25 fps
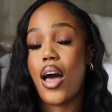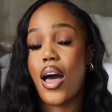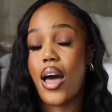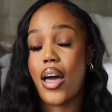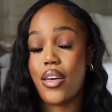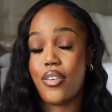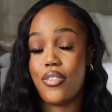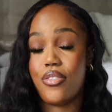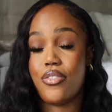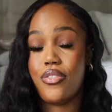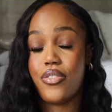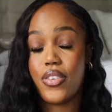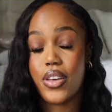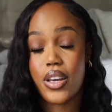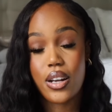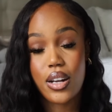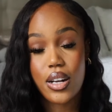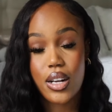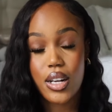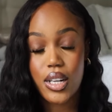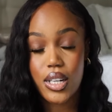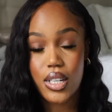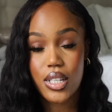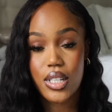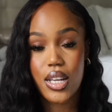I
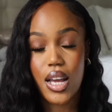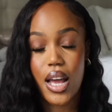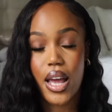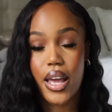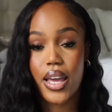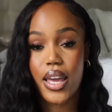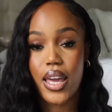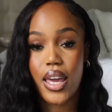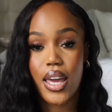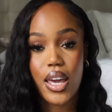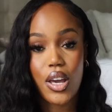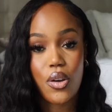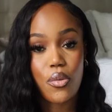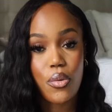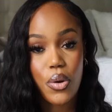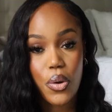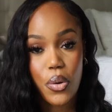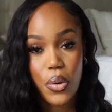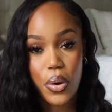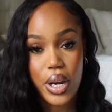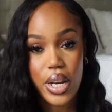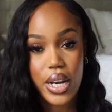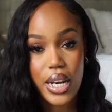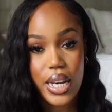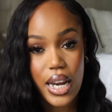figured I can't
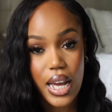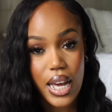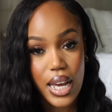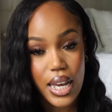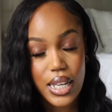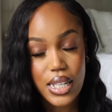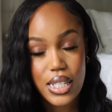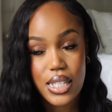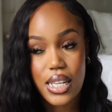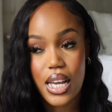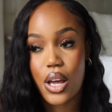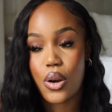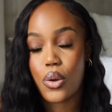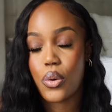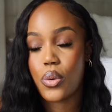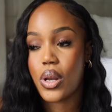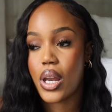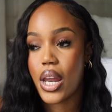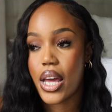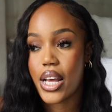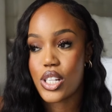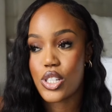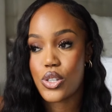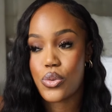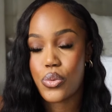record at night. I don't
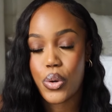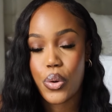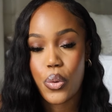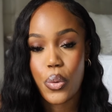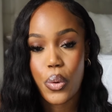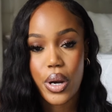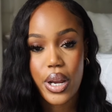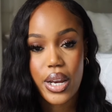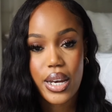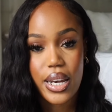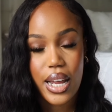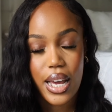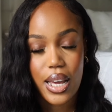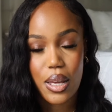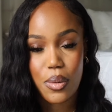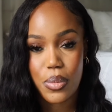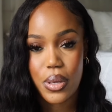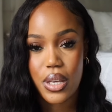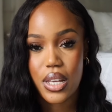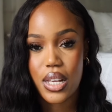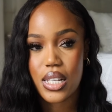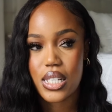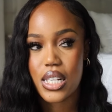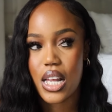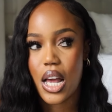like to record at night
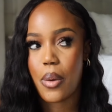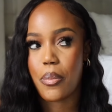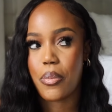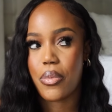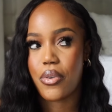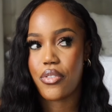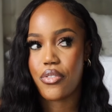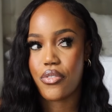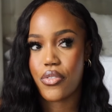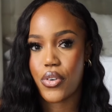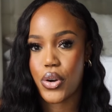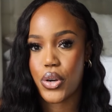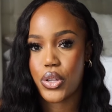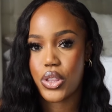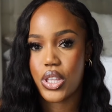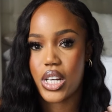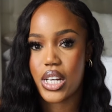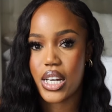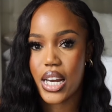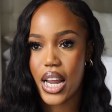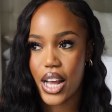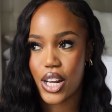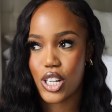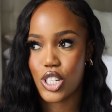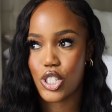because I prefer the
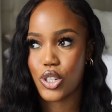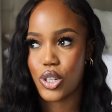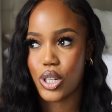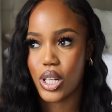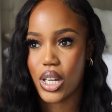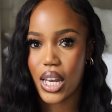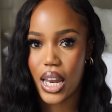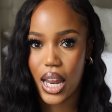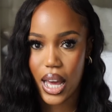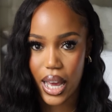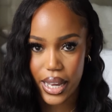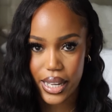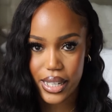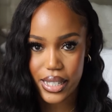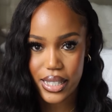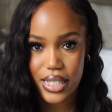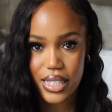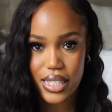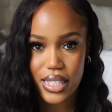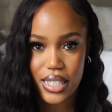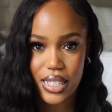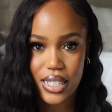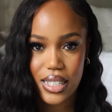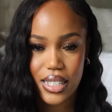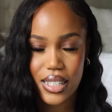natural light,
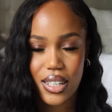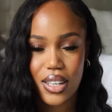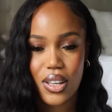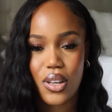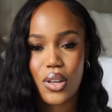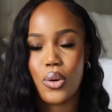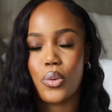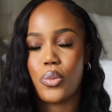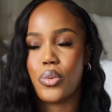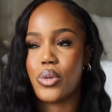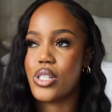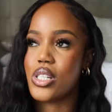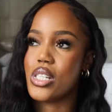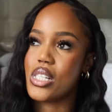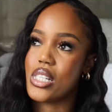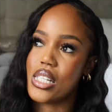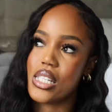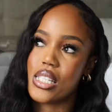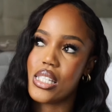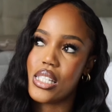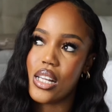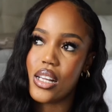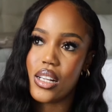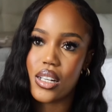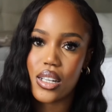which is the
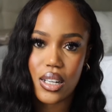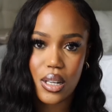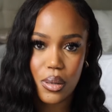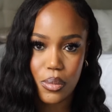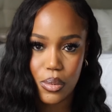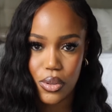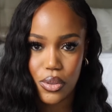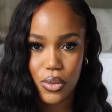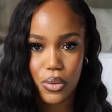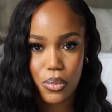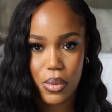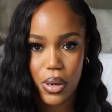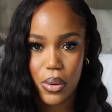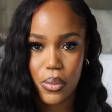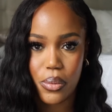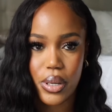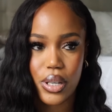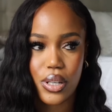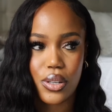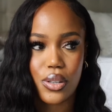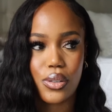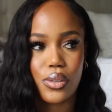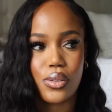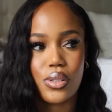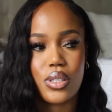sun coming through my
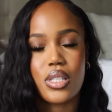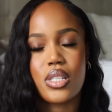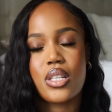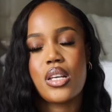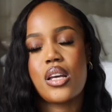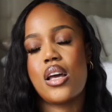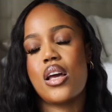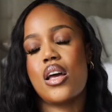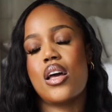windows.